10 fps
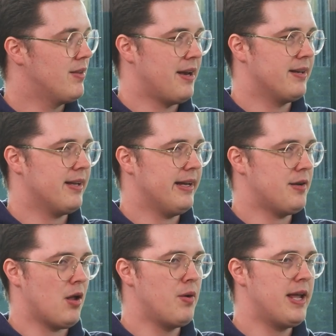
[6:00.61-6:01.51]
then
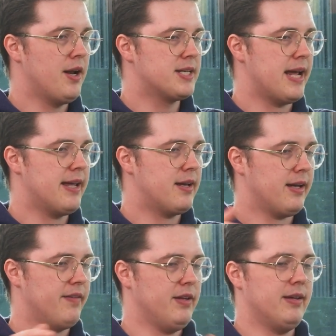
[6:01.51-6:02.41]
it's only going to
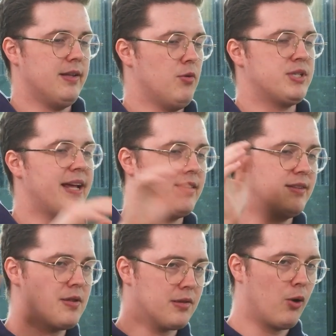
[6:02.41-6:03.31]
take, it will take
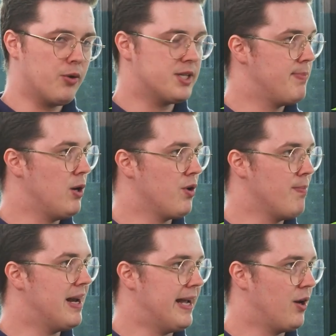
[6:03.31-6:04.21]
this long to build
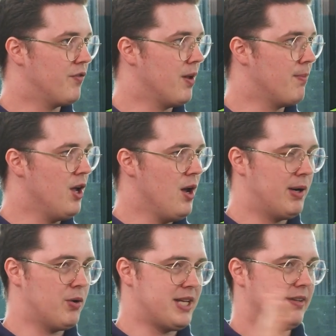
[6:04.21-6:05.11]
1 million of them,
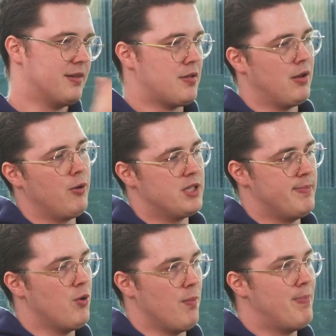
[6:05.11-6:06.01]
but it will take this long
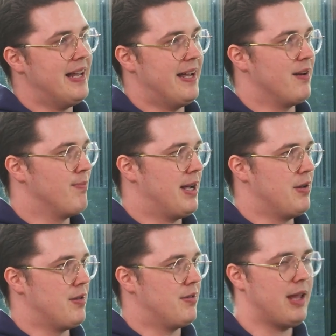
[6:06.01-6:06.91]
to build 1 billion,
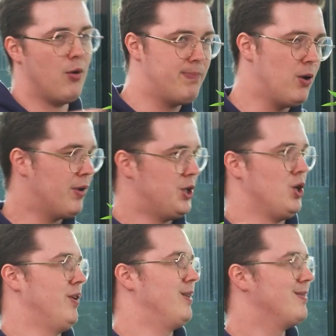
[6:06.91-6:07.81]
because they'll build each
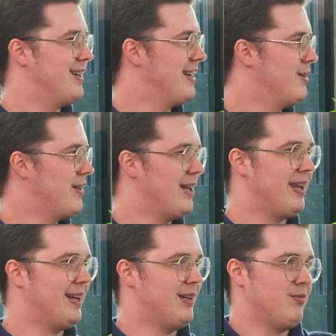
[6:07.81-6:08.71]
other and it'll
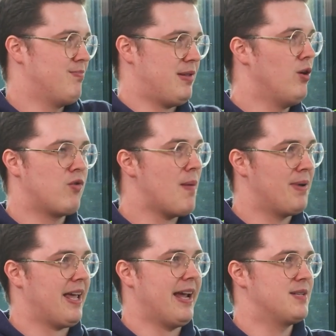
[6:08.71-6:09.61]

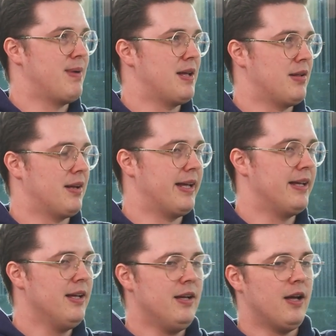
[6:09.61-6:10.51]
self-replicate basically.
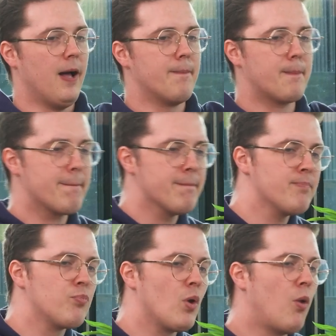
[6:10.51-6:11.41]

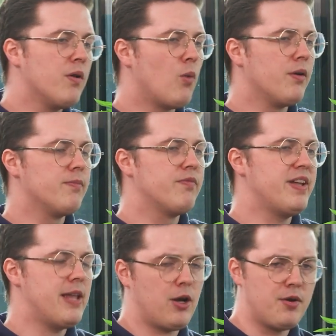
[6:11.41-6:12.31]
One
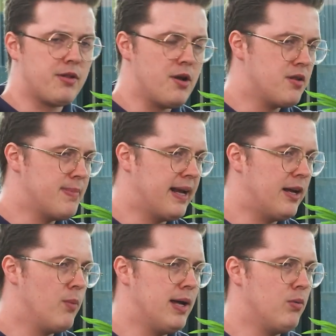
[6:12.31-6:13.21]
thing that concerns me a
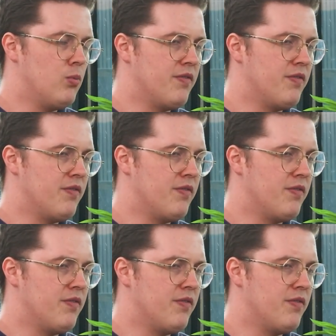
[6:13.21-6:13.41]
little bit